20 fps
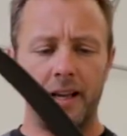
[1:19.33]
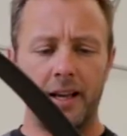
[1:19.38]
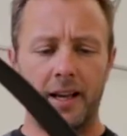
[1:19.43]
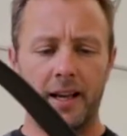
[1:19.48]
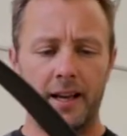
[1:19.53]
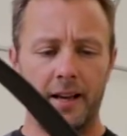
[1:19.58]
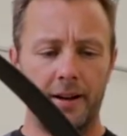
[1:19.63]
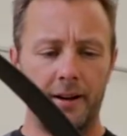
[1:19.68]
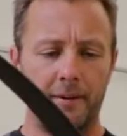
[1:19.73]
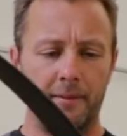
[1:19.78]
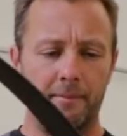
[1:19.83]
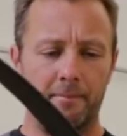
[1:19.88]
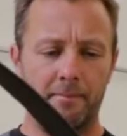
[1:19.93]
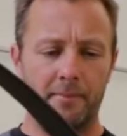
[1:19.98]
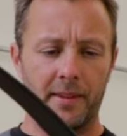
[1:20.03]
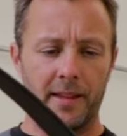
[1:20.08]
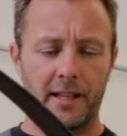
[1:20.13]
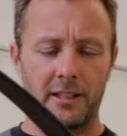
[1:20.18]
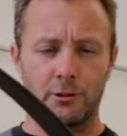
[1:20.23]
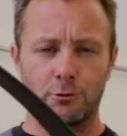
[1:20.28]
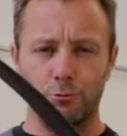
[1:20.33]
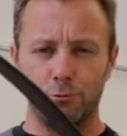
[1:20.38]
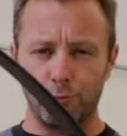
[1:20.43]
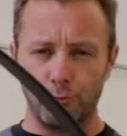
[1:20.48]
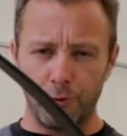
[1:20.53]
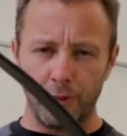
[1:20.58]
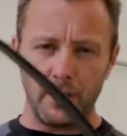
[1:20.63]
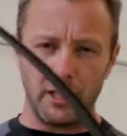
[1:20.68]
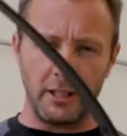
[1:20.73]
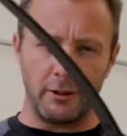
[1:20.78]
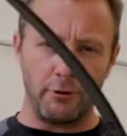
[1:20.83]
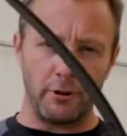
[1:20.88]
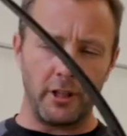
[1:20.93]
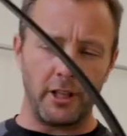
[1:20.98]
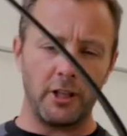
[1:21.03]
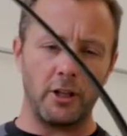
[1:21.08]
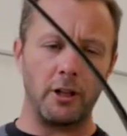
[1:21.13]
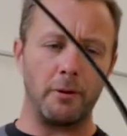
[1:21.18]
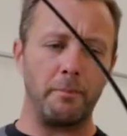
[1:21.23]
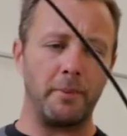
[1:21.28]
is really,
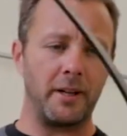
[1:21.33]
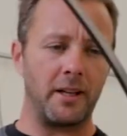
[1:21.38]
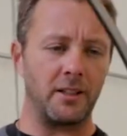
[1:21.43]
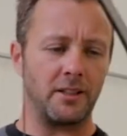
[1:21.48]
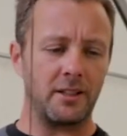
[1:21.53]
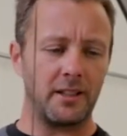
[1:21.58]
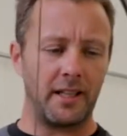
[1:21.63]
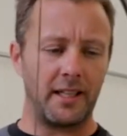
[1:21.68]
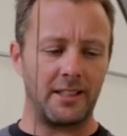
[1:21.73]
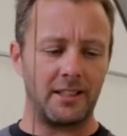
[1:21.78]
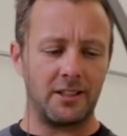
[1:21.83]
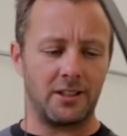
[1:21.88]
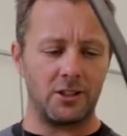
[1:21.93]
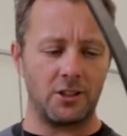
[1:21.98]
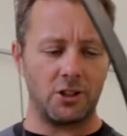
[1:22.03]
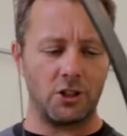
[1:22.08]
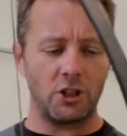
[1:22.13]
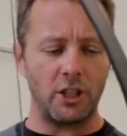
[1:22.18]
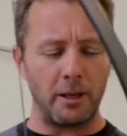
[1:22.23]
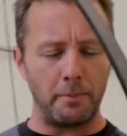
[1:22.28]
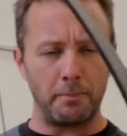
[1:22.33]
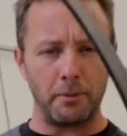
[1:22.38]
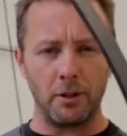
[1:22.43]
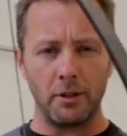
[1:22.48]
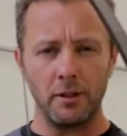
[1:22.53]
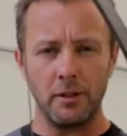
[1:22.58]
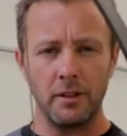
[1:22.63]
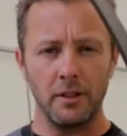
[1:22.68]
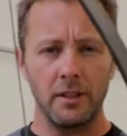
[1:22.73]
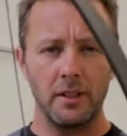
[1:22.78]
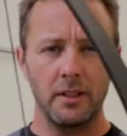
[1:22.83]
really good because it's cheaper.